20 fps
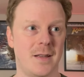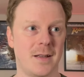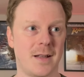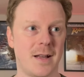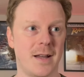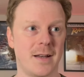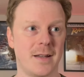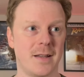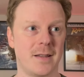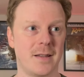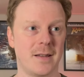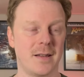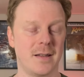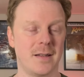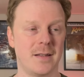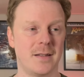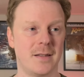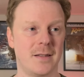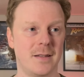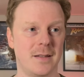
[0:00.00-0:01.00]
kind of
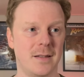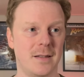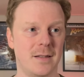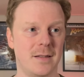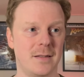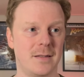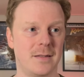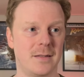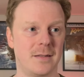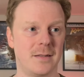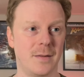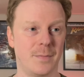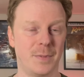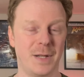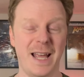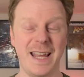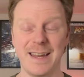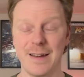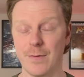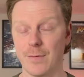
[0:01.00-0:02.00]
the
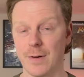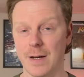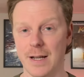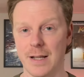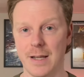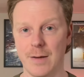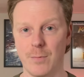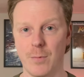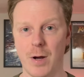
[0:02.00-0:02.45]
plate, really.